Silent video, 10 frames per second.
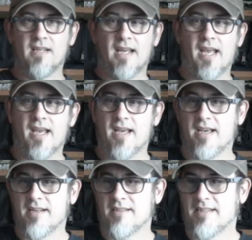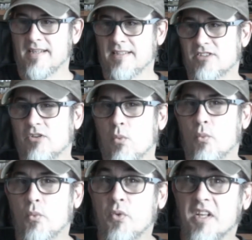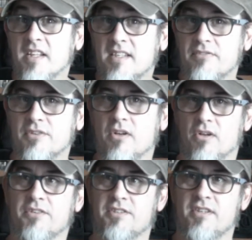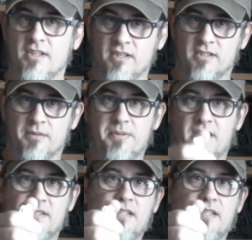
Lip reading: and it's really difficult compared to